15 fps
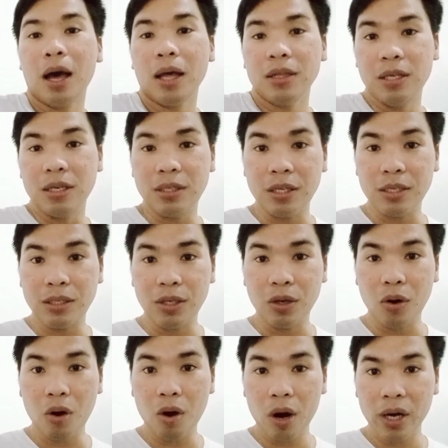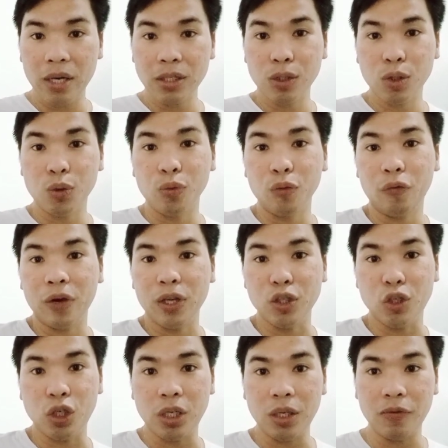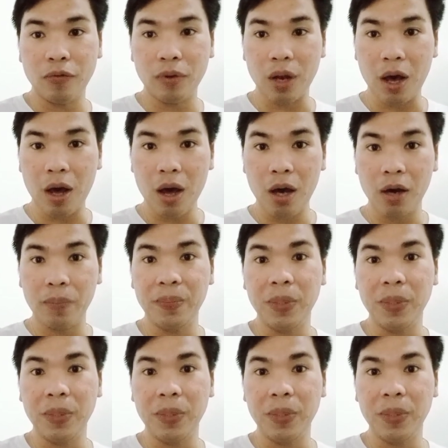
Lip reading: this is yours, Rufa G Vlog.